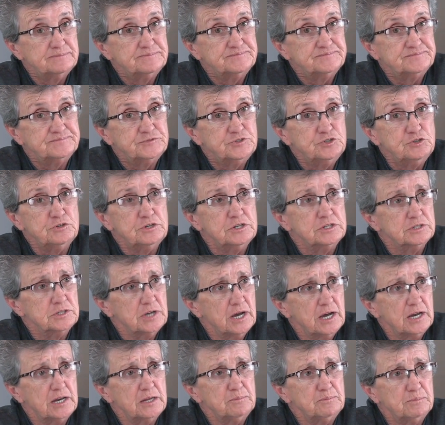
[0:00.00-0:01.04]
You can
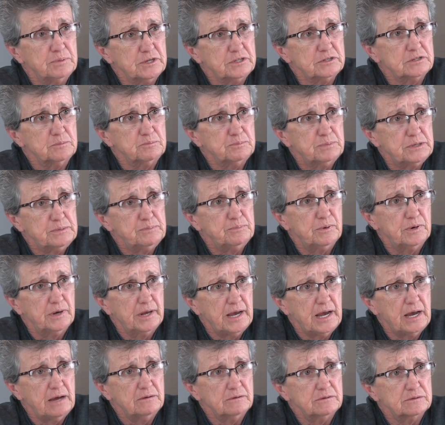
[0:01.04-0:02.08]
kind of pick the people
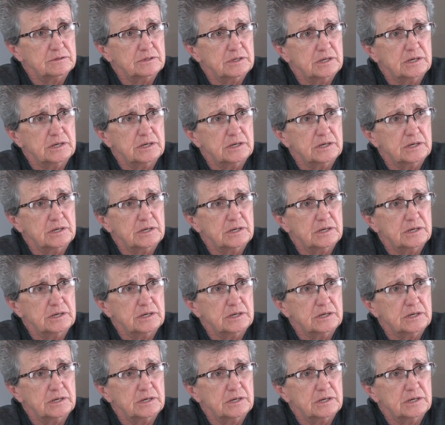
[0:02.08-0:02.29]
out that